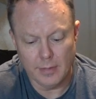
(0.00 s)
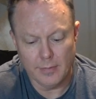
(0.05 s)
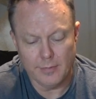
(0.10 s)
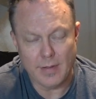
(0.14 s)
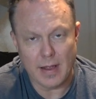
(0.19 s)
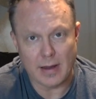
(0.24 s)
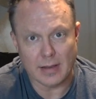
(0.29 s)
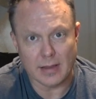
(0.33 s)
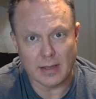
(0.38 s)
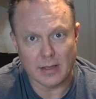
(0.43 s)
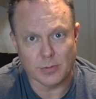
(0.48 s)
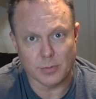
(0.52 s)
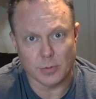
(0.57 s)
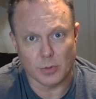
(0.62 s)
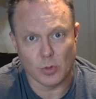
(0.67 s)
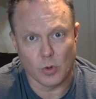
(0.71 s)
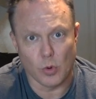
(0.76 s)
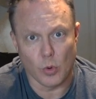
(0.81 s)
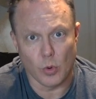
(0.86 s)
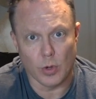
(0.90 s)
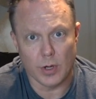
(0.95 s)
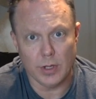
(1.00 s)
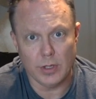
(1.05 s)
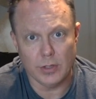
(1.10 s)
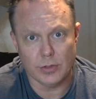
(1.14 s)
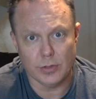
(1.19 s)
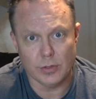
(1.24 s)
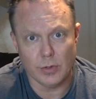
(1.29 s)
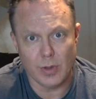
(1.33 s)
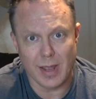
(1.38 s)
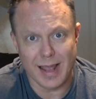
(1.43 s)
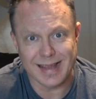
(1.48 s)
fact it's recording
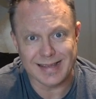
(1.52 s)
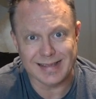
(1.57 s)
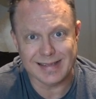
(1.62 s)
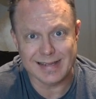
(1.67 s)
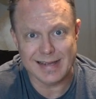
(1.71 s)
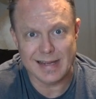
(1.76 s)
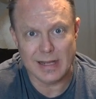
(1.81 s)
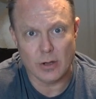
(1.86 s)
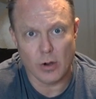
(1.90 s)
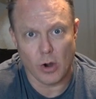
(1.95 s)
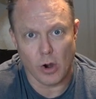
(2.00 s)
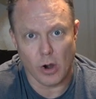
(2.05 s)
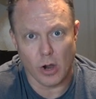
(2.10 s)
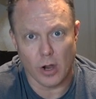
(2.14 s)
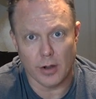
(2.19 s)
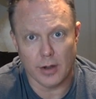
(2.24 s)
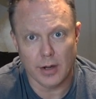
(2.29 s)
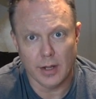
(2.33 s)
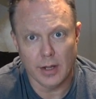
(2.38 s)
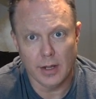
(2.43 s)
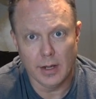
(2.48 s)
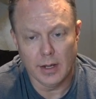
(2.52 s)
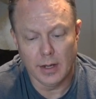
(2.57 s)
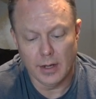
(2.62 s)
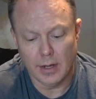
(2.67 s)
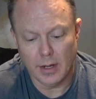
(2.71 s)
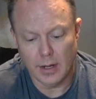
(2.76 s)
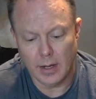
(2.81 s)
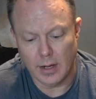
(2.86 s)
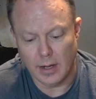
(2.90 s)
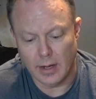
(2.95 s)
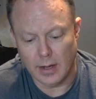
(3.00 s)
to SD card,
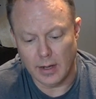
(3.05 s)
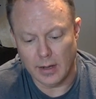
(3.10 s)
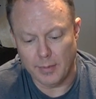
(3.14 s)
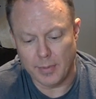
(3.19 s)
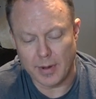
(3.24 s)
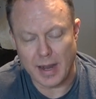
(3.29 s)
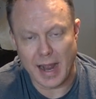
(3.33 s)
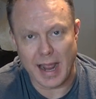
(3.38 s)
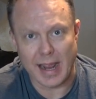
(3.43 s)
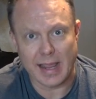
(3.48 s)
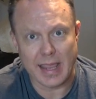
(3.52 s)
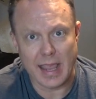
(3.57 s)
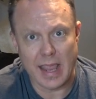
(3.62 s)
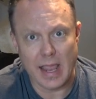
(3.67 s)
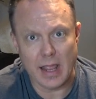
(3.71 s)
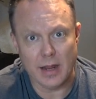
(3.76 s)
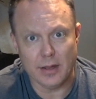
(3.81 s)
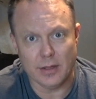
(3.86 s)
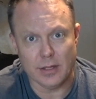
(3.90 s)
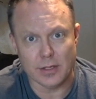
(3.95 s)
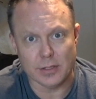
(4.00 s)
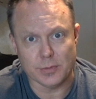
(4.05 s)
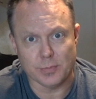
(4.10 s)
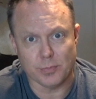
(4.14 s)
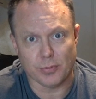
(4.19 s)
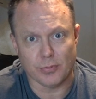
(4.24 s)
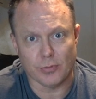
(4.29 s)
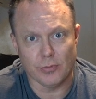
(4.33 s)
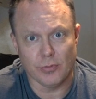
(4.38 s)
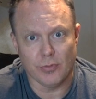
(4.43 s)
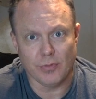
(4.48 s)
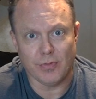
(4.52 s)
but I can't
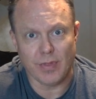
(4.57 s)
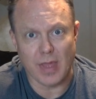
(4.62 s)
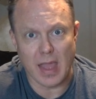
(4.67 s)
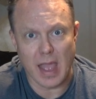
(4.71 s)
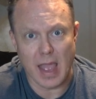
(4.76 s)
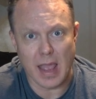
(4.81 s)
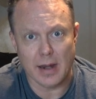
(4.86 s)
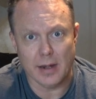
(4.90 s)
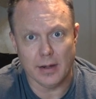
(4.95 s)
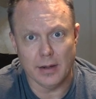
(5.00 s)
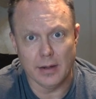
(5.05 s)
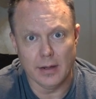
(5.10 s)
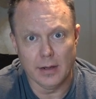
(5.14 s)
disprove that